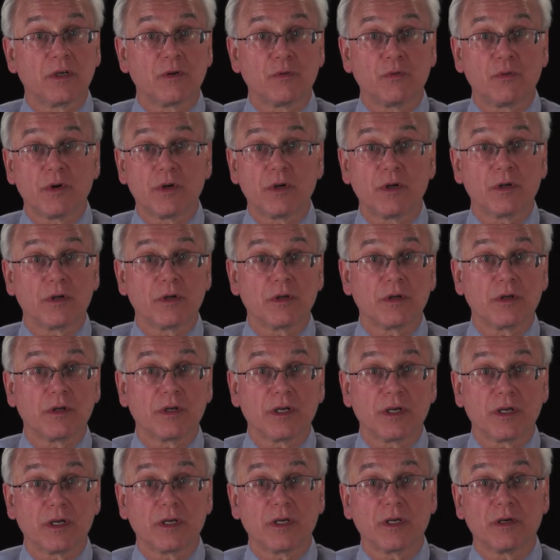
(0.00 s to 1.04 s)
We're,
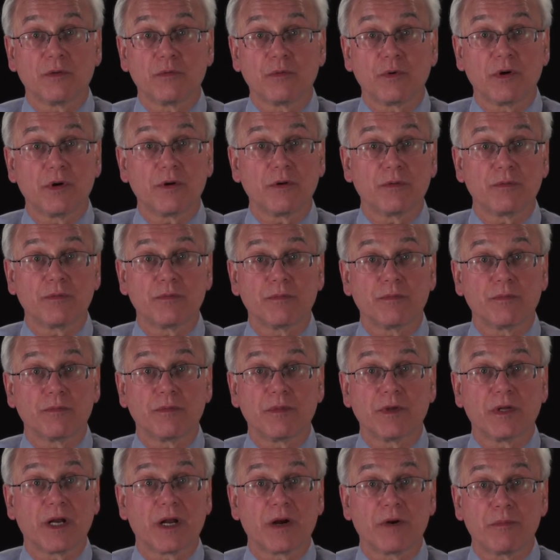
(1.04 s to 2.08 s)
we're
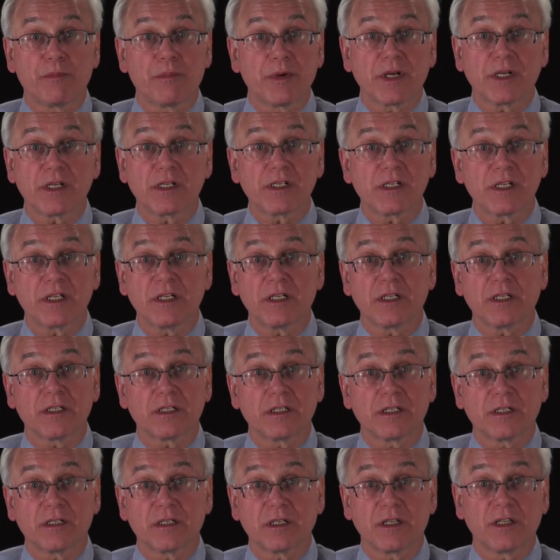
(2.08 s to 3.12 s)
in our big
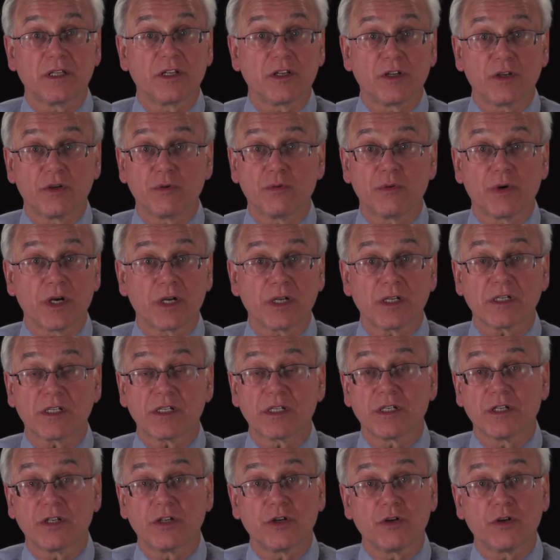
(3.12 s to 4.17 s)
cities in the US and